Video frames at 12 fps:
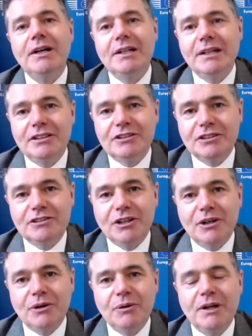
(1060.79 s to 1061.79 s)
need to
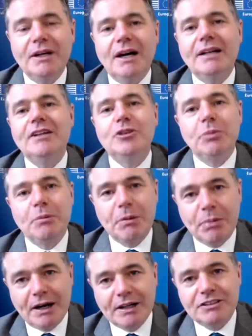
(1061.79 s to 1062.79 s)
do and need to be
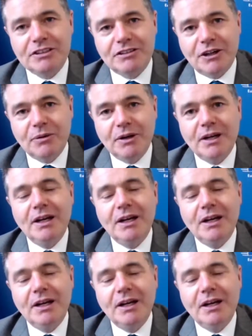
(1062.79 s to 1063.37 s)
prepared to do.